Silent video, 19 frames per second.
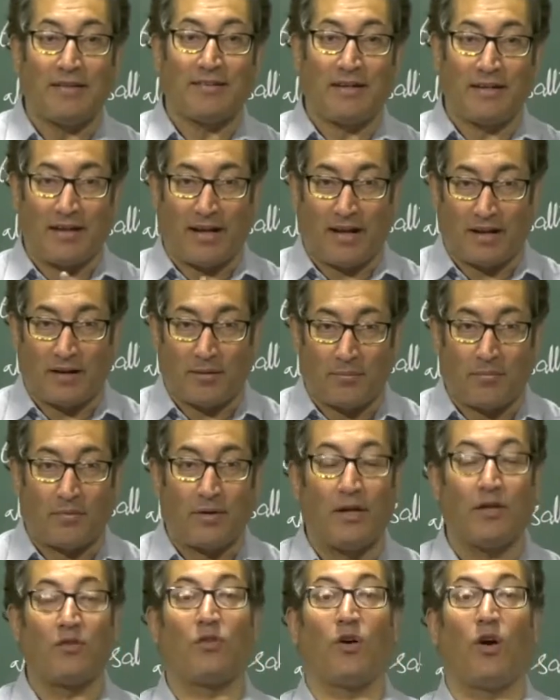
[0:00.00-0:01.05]
an alum,
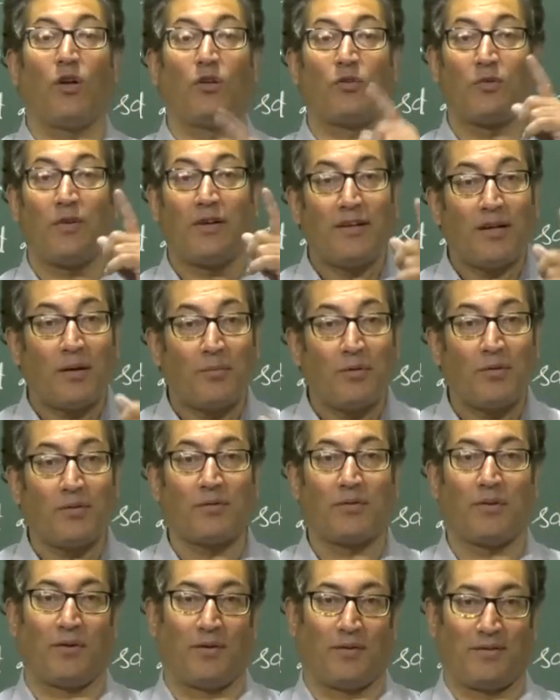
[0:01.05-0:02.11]
it's also a double
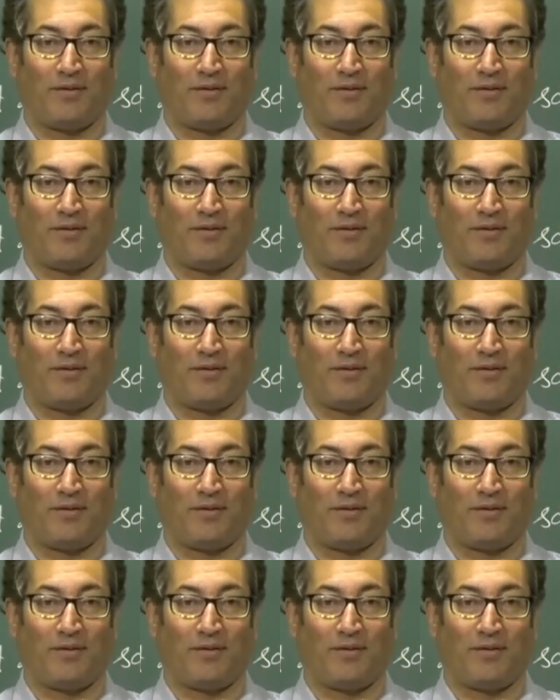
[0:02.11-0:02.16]
salt.